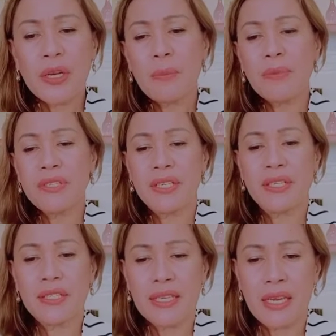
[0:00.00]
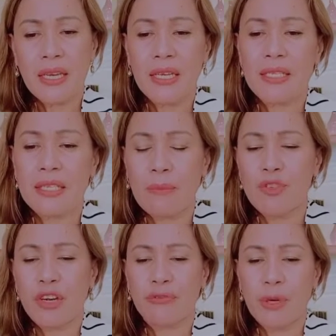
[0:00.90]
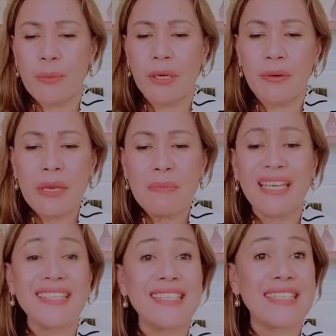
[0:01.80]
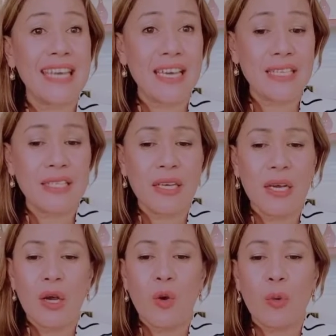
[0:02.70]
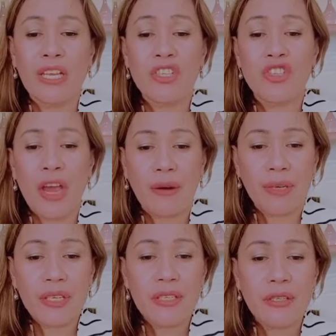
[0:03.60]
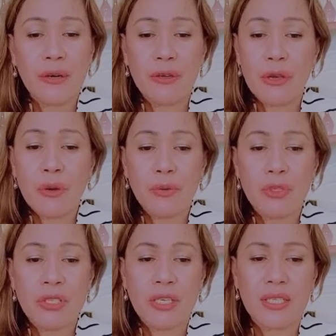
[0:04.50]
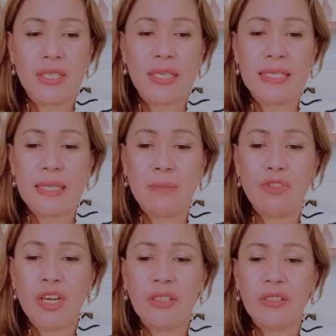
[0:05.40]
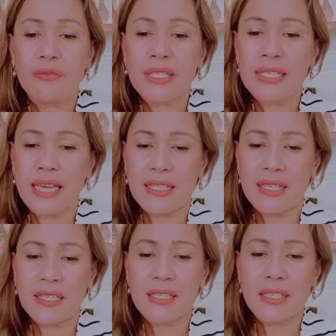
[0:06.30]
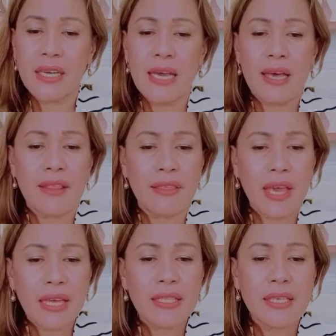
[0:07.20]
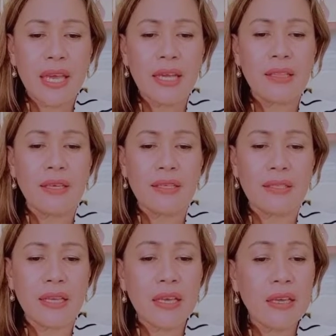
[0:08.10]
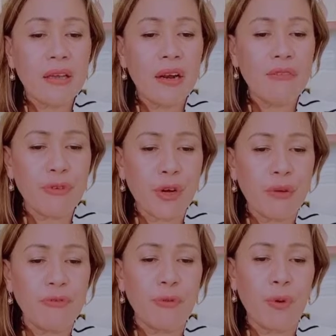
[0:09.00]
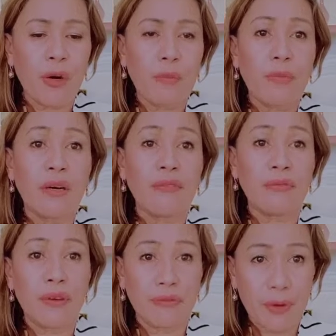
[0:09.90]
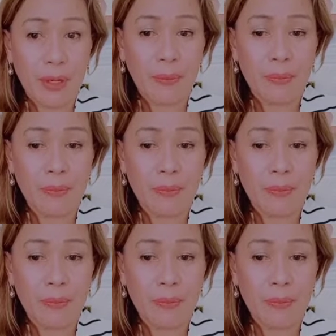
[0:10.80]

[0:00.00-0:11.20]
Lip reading: number 16 in subject-verb agreement says, when gerunds are used as the subject of a sentence, they take the singular verb form of the verb.